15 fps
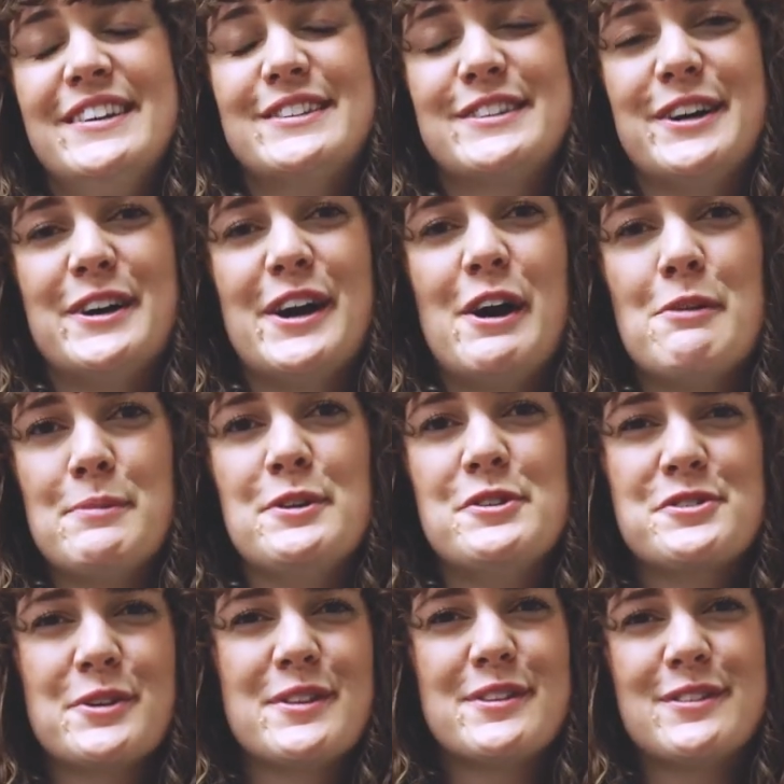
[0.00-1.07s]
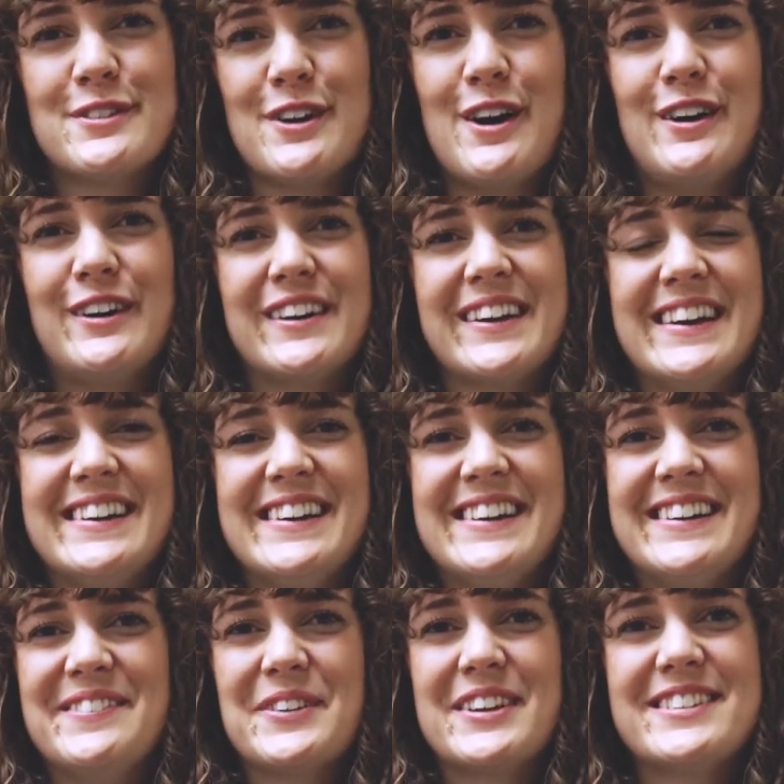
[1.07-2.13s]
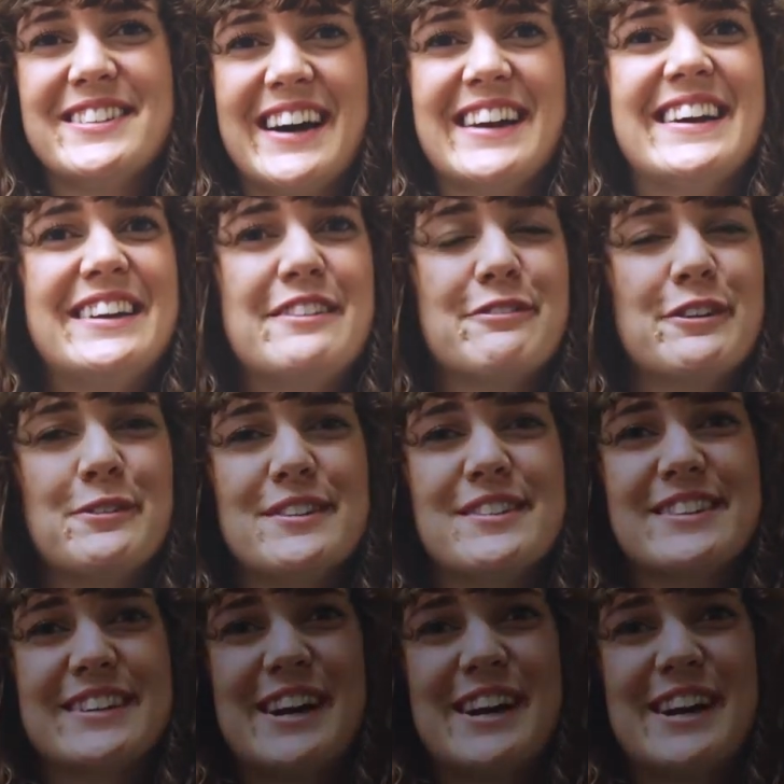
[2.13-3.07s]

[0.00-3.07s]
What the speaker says: So I hope you enjoy the song, and I'm excited for what's to